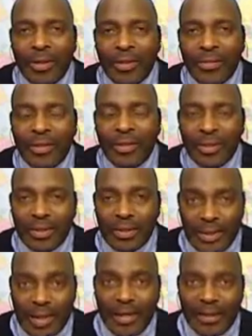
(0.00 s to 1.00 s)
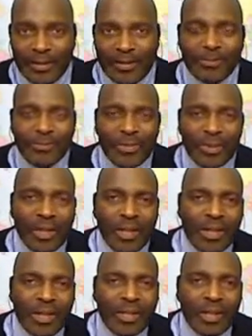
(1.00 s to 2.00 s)
going to this diner.
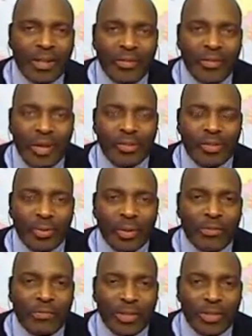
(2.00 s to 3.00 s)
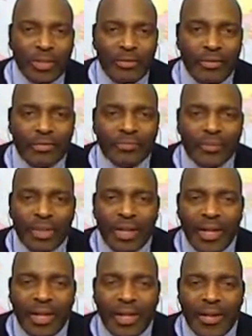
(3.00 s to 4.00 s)
And that was 24/7.
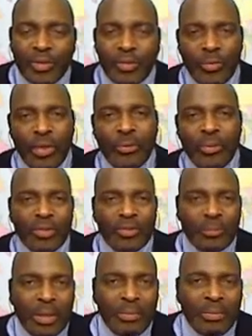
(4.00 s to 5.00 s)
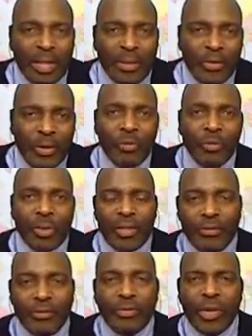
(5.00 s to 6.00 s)
And it was great because the people got to know me
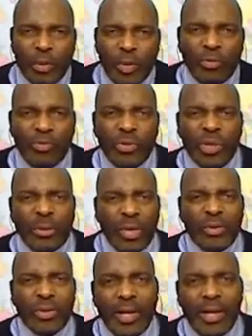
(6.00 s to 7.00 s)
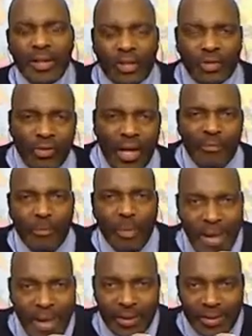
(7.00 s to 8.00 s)
and everything. But it really meant that I had to drive
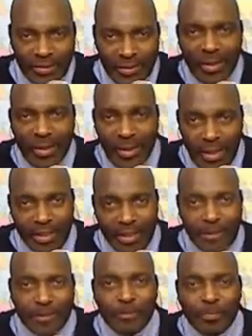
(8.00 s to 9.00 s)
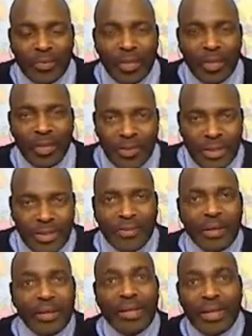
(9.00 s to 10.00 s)
past here to
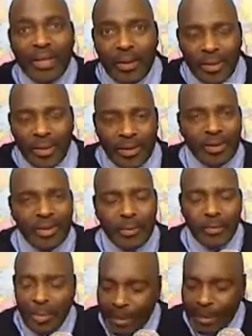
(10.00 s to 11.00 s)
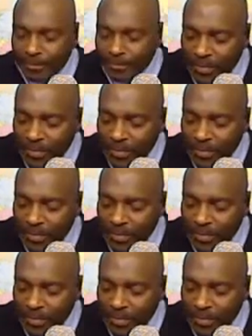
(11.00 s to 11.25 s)
get there and then come and then double back.